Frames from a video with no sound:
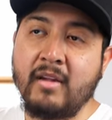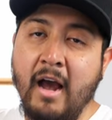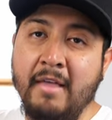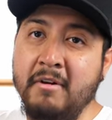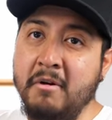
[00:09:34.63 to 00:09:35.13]

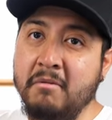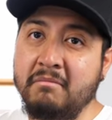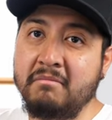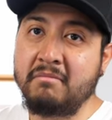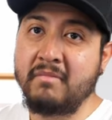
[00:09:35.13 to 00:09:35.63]
I don't know,
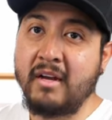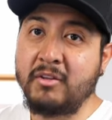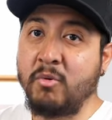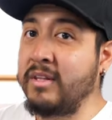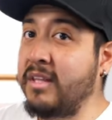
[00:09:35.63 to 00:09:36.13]

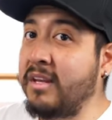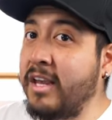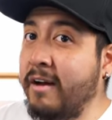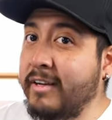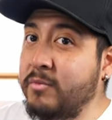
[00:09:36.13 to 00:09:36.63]
20
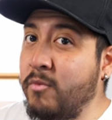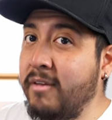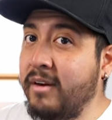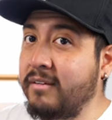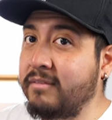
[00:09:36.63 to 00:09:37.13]
GB
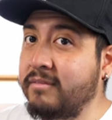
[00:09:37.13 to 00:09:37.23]
model.